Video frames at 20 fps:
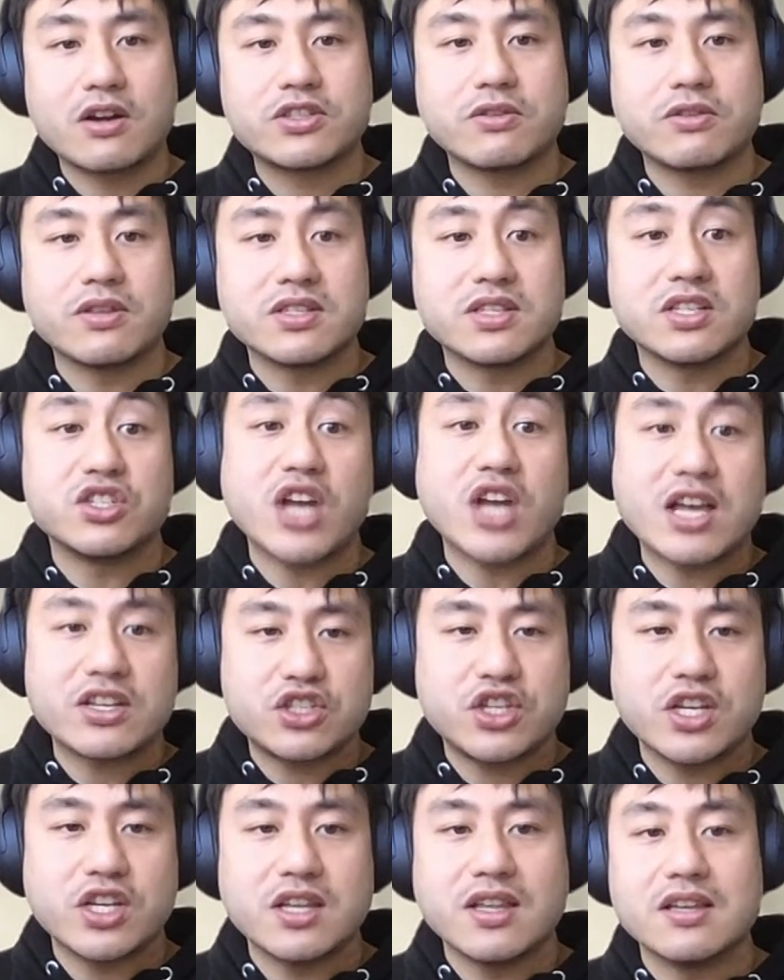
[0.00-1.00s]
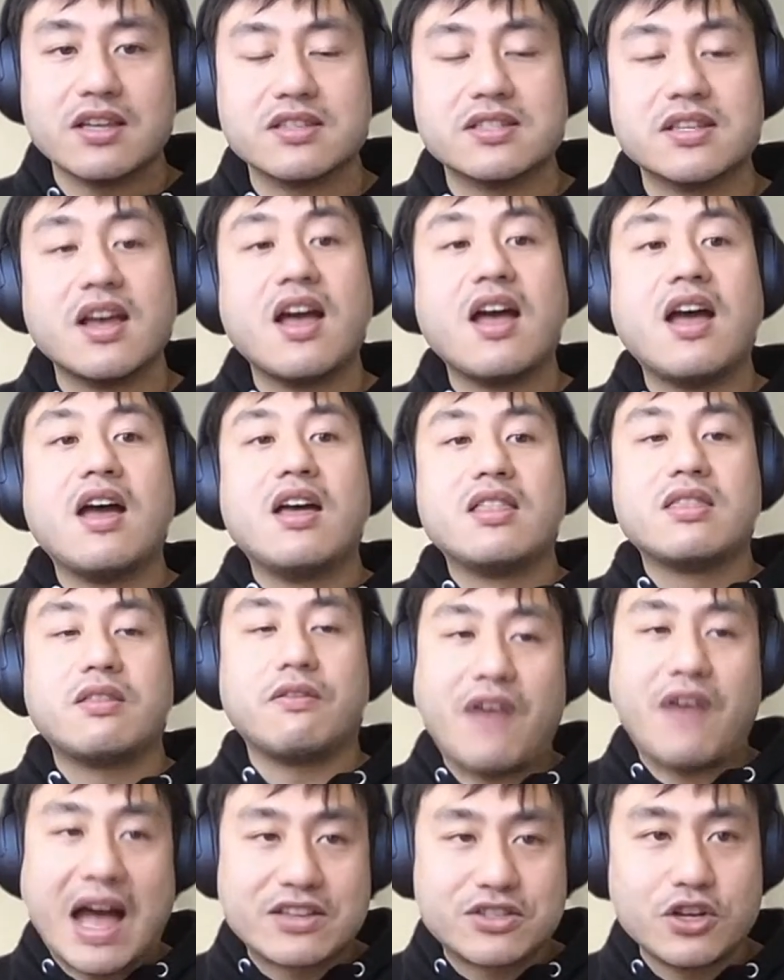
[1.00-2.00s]
So the suggestion is the
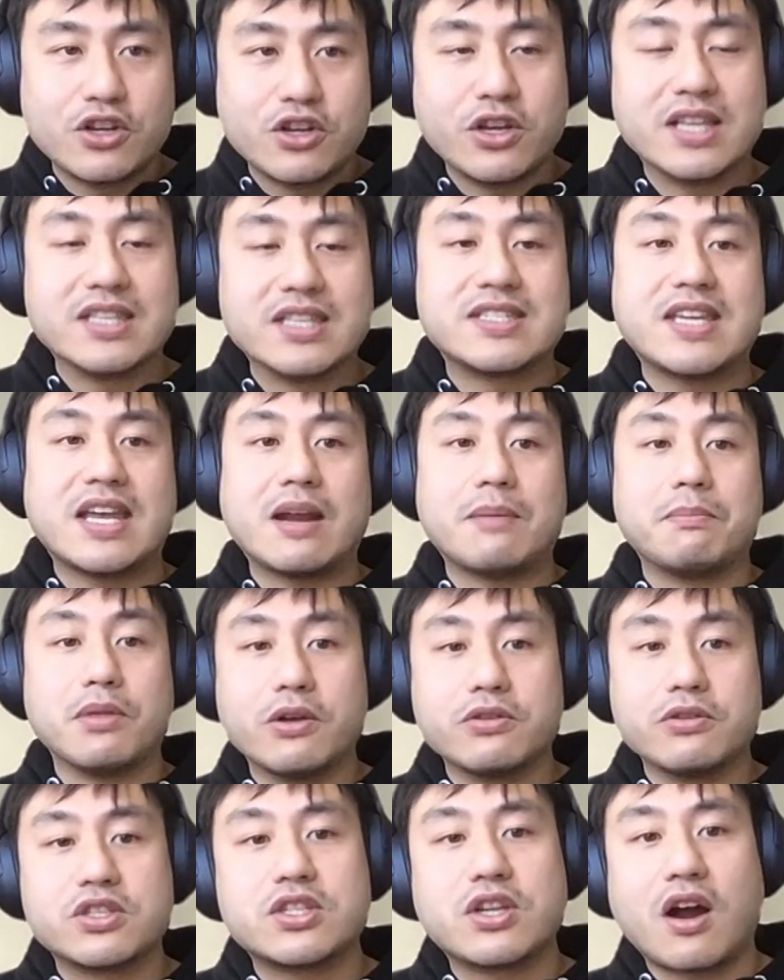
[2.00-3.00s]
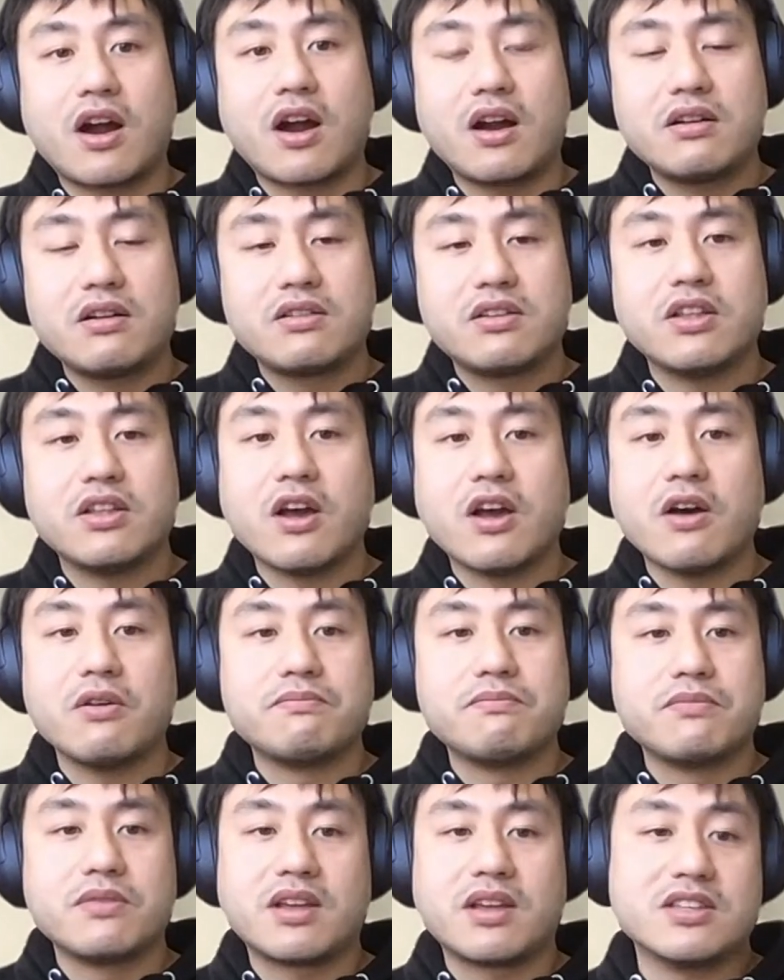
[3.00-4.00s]
faster you can set up Lodestar,
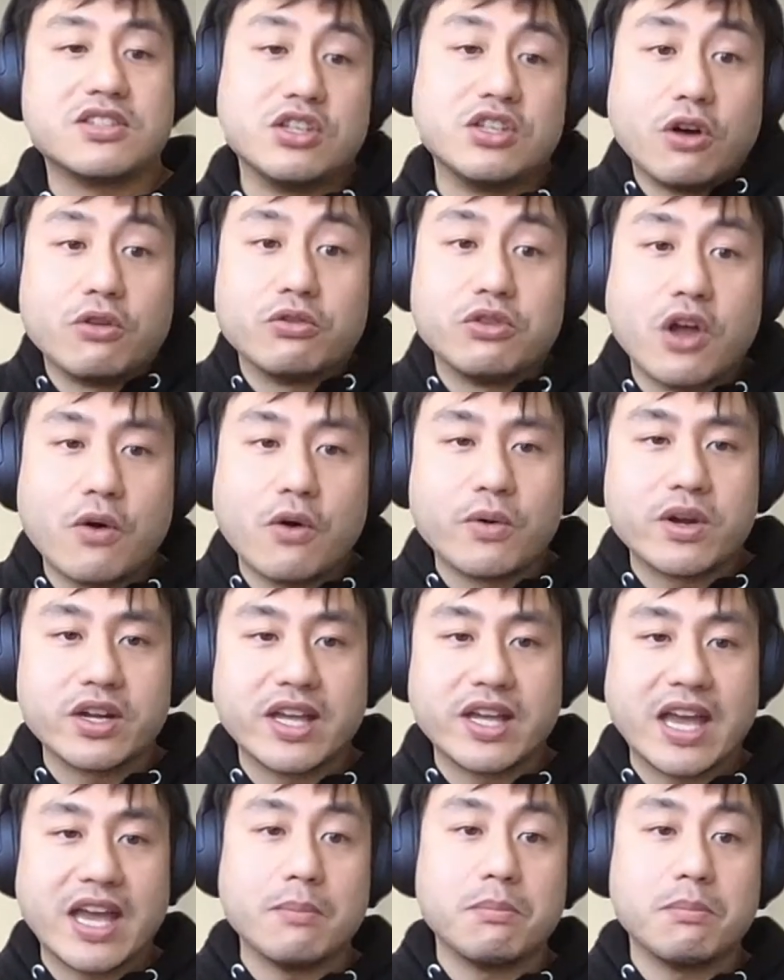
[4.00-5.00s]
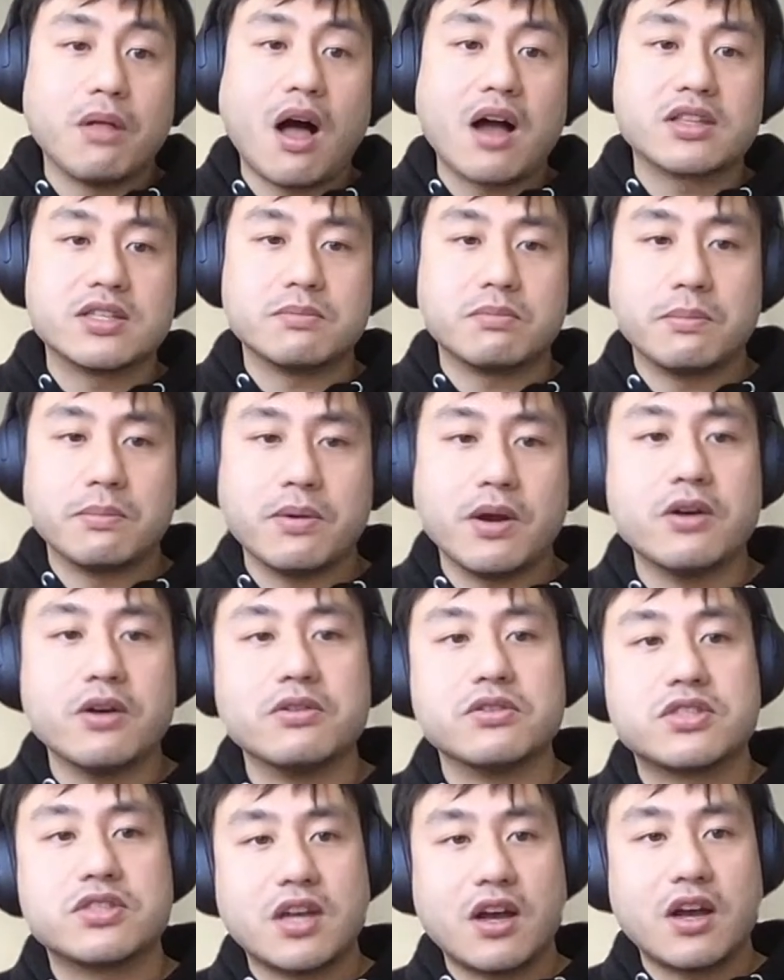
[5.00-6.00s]
because you don't know when you can get a block to
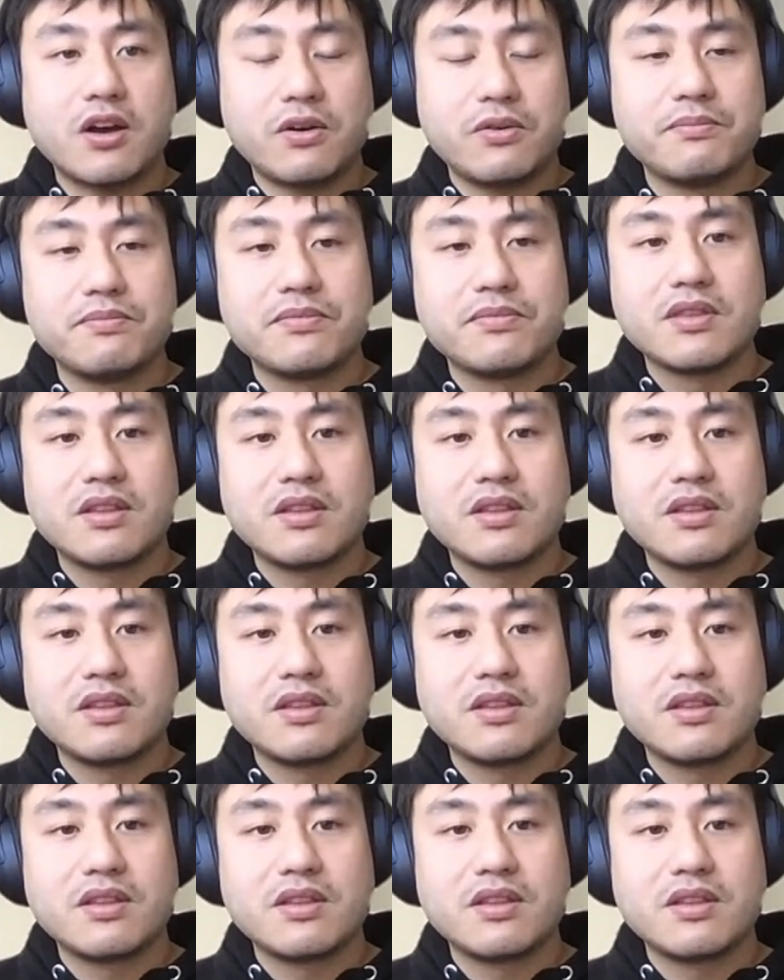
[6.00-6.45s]
propose. So